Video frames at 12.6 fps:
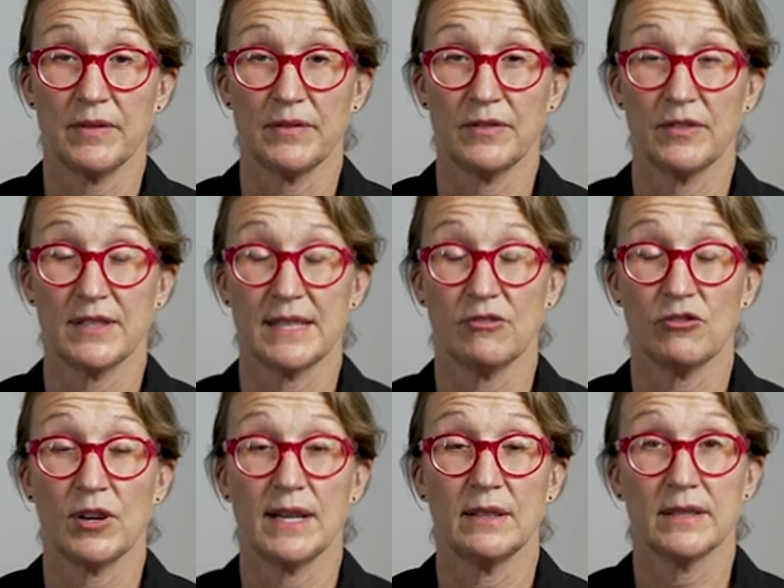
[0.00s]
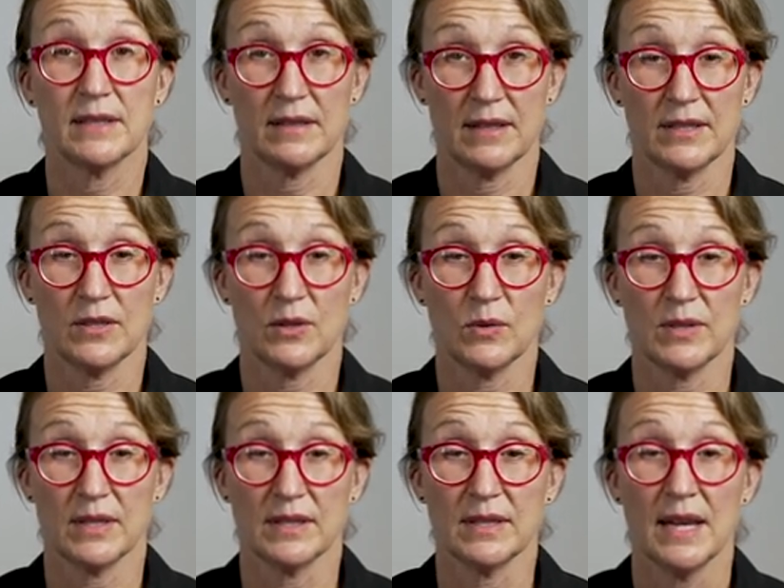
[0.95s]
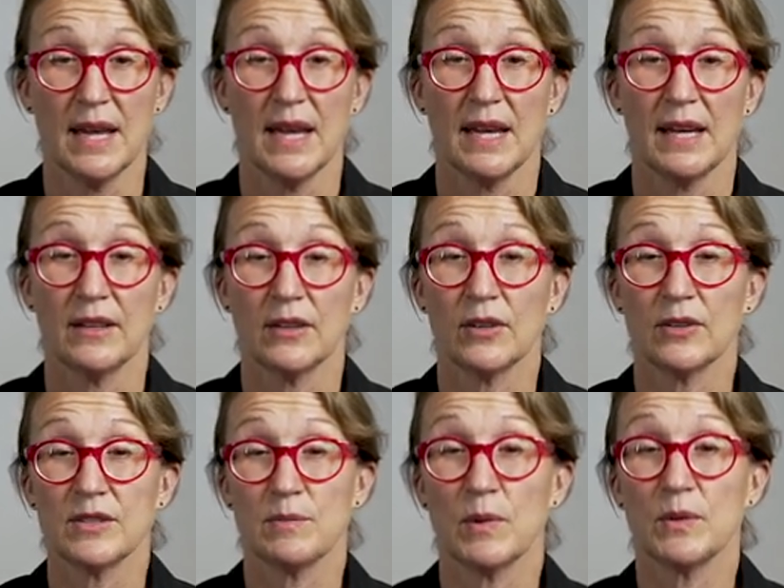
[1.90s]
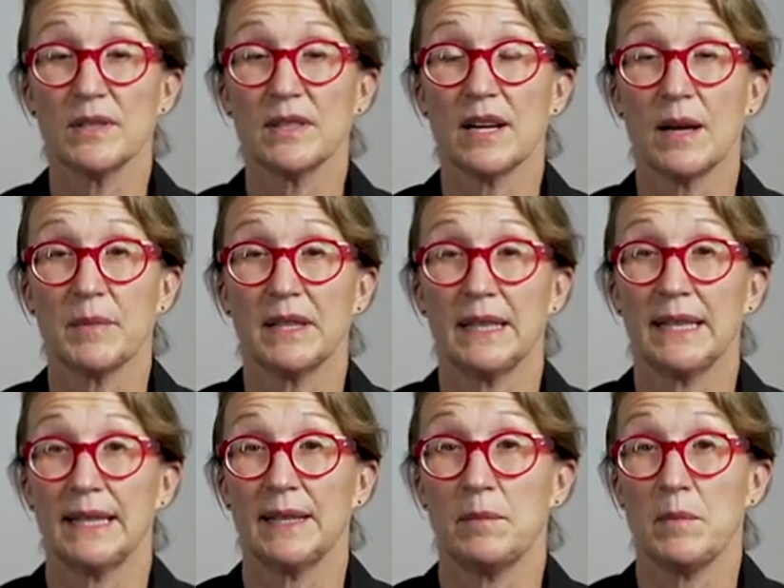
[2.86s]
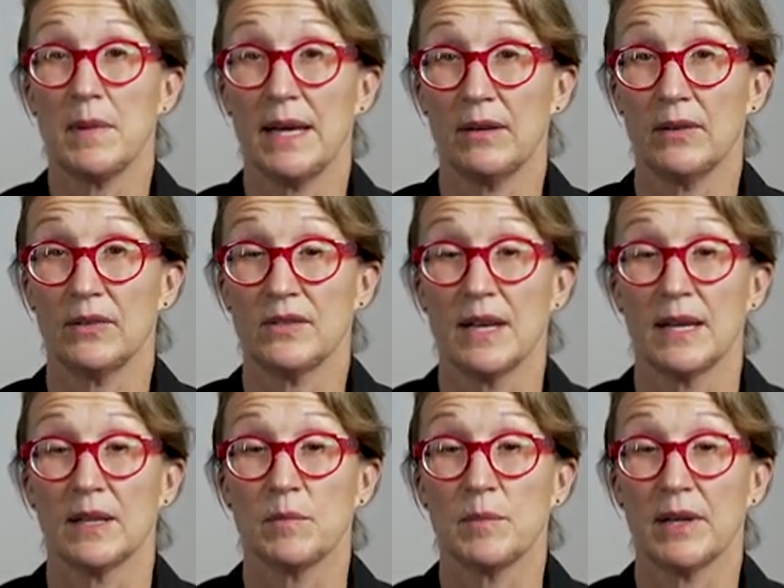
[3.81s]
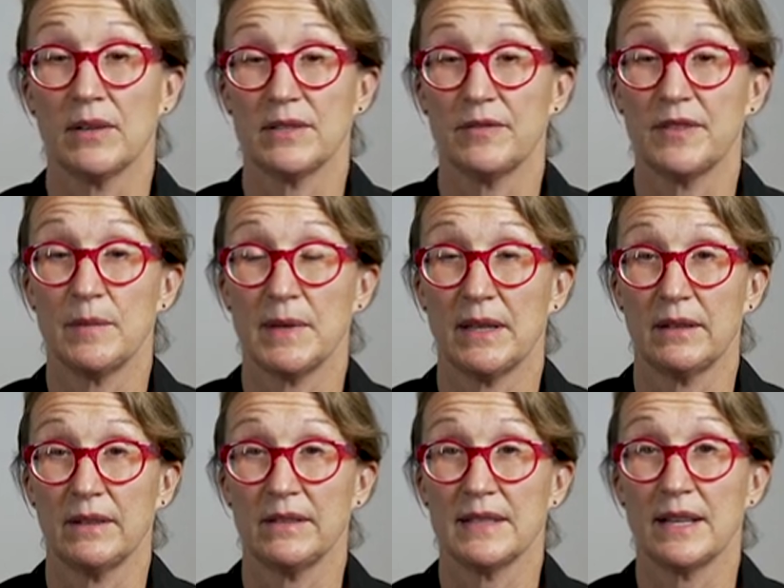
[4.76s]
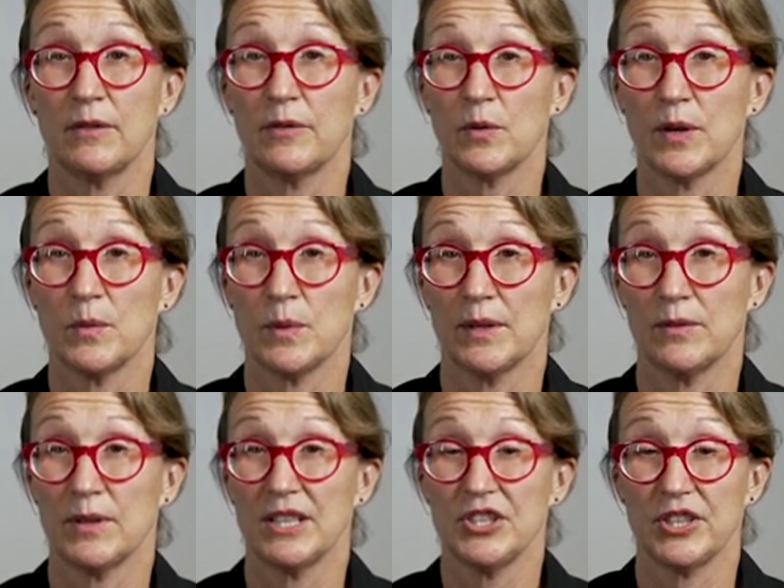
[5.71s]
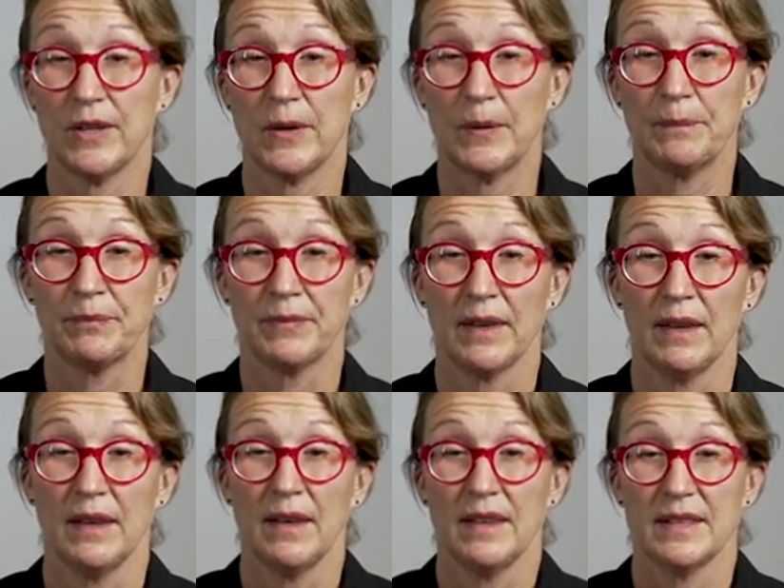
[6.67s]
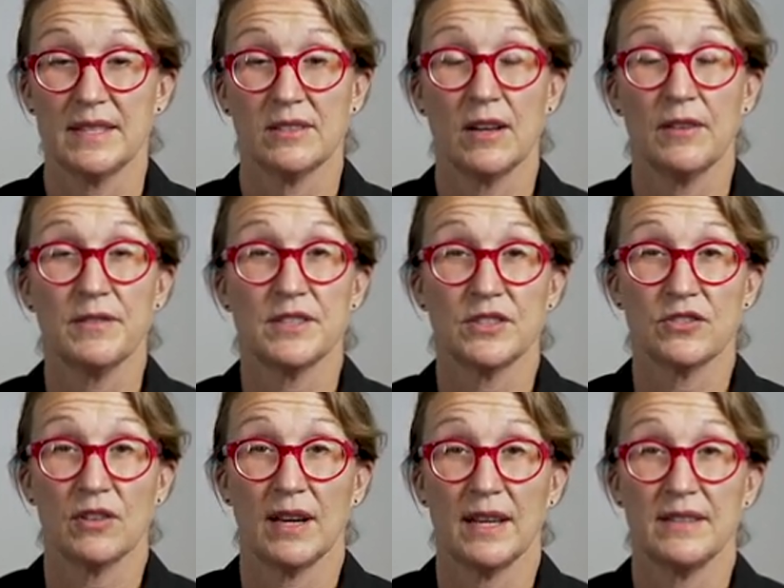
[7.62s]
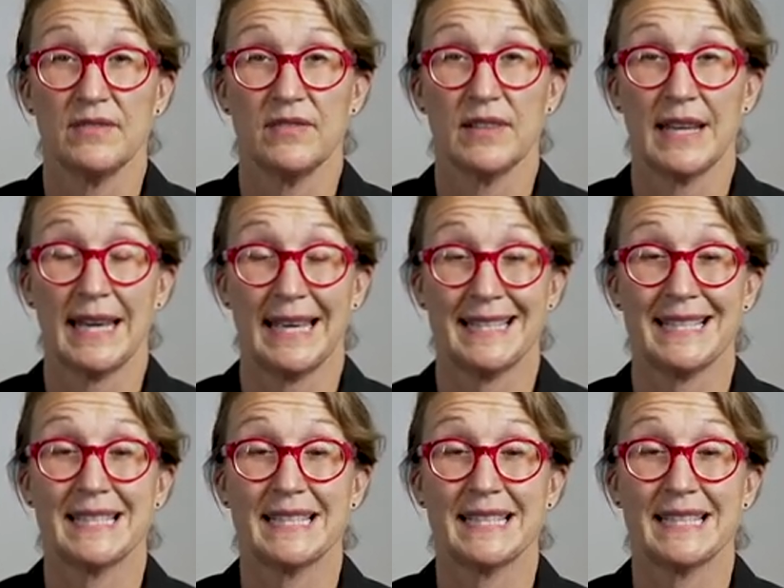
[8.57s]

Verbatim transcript: of cranial synostosis and occurs most commonly in males compared to females at a 4 to 1 ratio. This is often described as